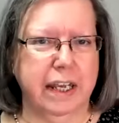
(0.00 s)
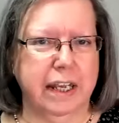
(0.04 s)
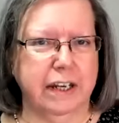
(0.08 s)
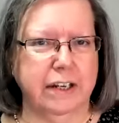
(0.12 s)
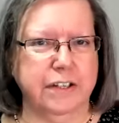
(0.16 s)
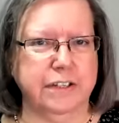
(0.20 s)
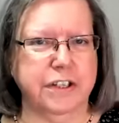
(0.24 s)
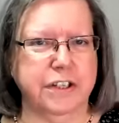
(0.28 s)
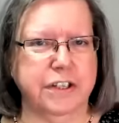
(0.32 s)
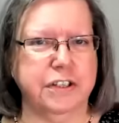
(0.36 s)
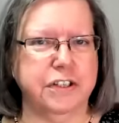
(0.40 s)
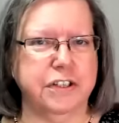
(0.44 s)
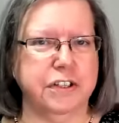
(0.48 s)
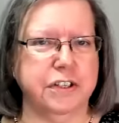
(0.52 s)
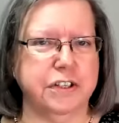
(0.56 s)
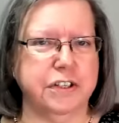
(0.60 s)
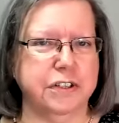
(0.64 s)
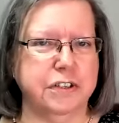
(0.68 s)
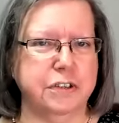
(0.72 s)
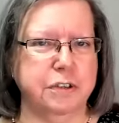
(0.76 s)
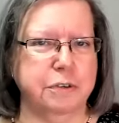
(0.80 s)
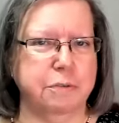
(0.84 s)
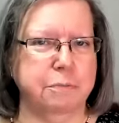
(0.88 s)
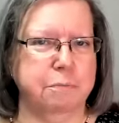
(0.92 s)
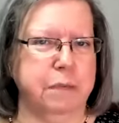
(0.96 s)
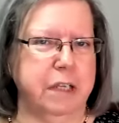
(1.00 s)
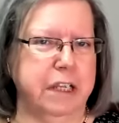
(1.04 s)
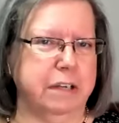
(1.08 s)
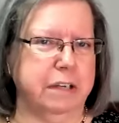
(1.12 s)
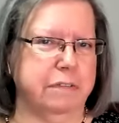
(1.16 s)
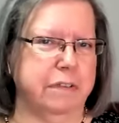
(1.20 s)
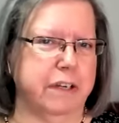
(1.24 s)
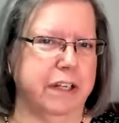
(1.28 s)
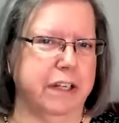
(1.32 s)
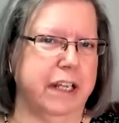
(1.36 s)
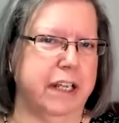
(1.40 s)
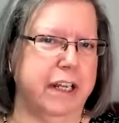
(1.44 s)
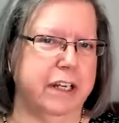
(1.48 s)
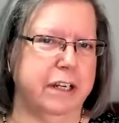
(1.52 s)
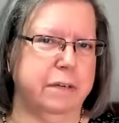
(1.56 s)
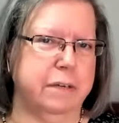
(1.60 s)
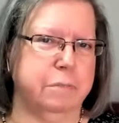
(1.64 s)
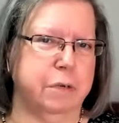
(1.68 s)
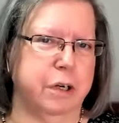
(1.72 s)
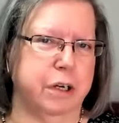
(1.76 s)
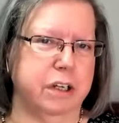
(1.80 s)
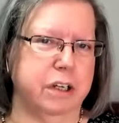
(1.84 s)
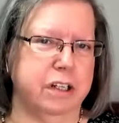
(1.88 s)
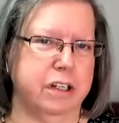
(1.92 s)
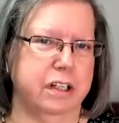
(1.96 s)
In addition to being related
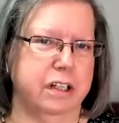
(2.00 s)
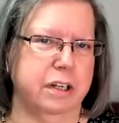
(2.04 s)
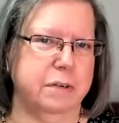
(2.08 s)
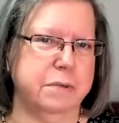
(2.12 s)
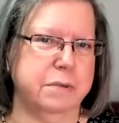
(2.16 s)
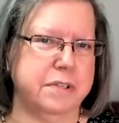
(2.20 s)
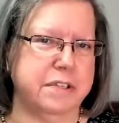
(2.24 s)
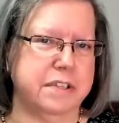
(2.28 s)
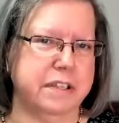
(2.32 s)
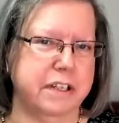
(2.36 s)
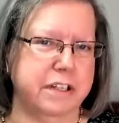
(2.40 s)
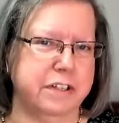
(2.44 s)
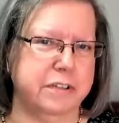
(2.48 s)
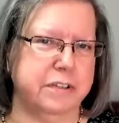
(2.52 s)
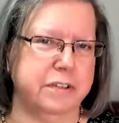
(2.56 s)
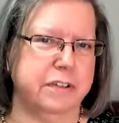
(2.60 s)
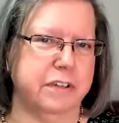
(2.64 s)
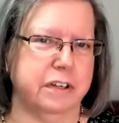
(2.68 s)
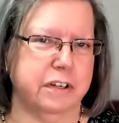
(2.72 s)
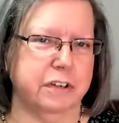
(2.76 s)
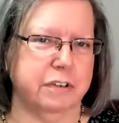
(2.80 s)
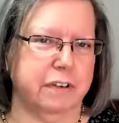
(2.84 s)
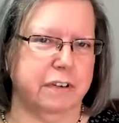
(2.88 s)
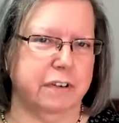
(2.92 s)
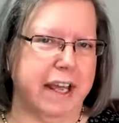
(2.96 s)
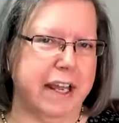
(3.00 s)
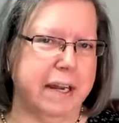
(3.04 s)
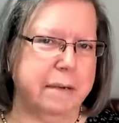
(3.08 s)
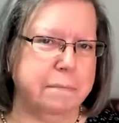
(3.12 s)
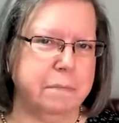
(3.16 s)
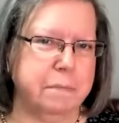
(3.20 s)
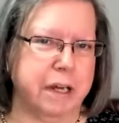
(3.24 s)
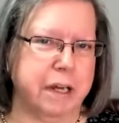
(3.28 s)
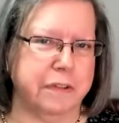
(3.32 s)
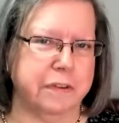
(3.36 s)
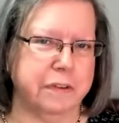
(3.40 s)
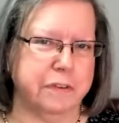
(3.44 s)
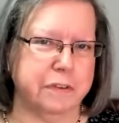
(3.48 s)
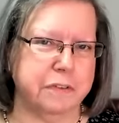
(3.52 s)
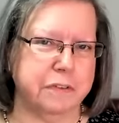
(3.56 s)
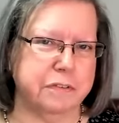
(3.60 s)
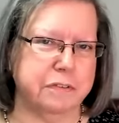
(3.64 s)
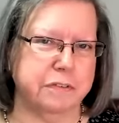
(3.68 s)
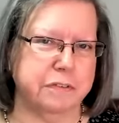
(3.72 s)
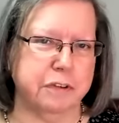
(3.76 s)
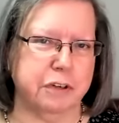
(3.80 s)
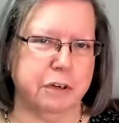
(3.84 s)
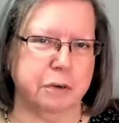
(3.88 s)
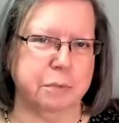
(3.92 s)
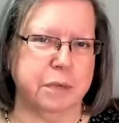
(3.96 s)
more closely to her grandmother
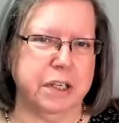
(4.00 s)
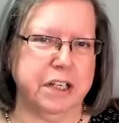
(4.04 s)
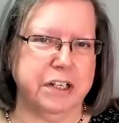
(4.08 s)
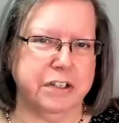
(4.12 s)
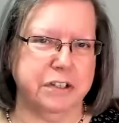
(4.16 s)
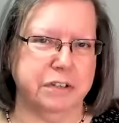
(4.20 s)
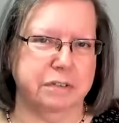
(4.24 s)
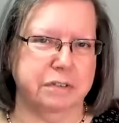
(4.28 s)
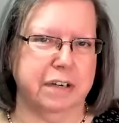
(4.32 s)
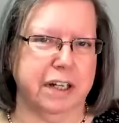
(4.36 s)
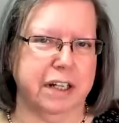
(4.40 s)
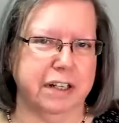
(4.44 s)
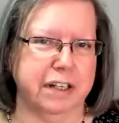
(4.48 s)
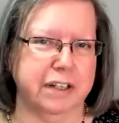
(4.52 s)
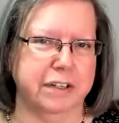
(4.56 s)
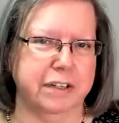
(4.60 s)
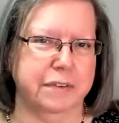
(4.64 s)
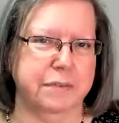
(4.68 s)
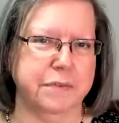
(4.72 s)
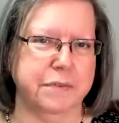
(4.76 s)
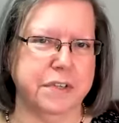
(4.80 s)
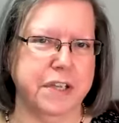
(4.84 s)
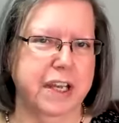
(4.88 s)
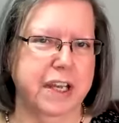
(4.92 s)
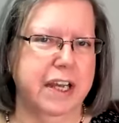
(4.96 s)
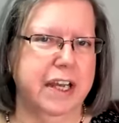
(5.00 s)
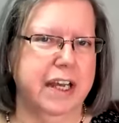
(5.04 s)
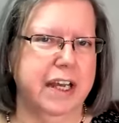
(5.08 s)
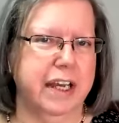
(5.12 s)
through Norwegian relatives,